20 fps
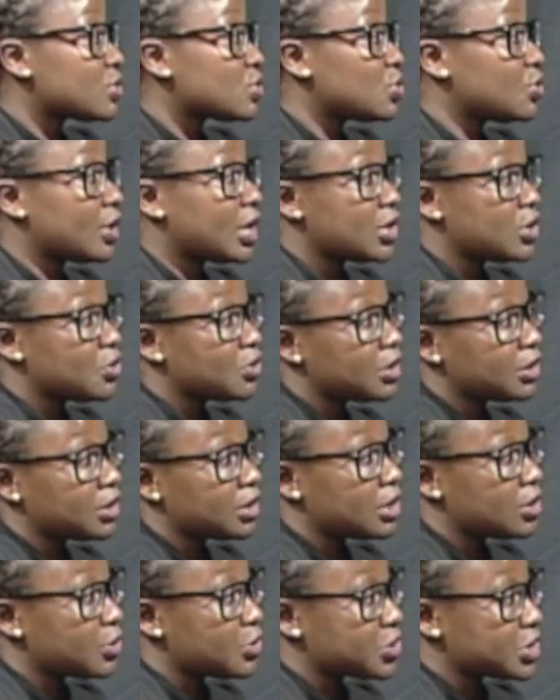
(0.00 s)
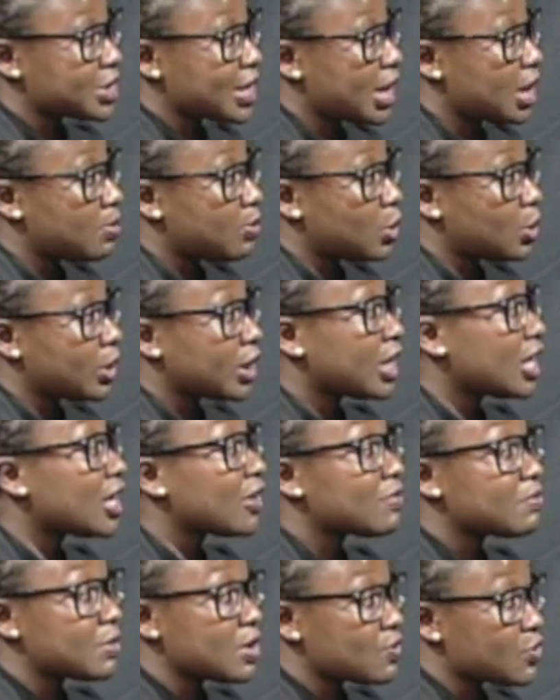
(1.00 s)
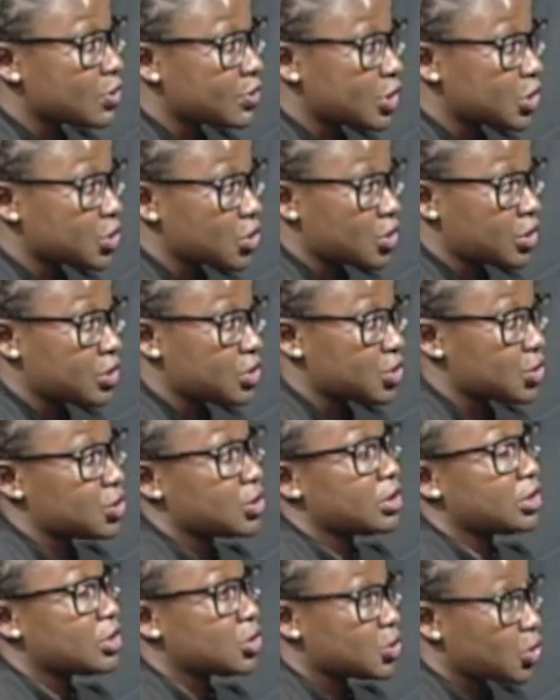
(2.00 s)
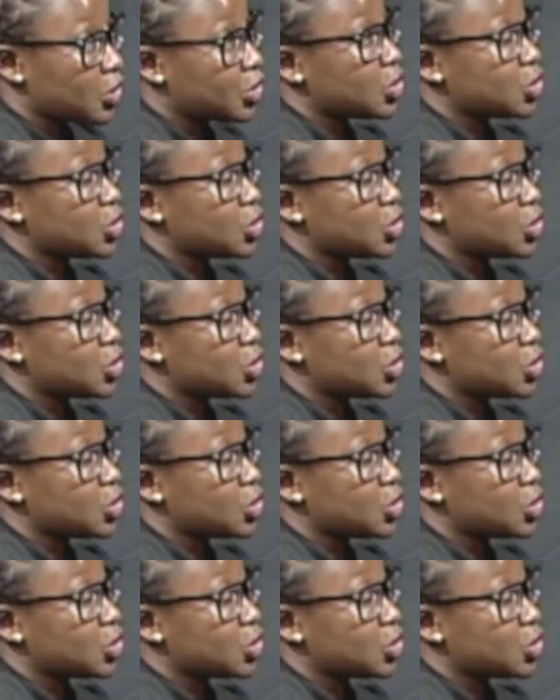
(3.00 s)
who they knew that the nurses had Ebola even before they started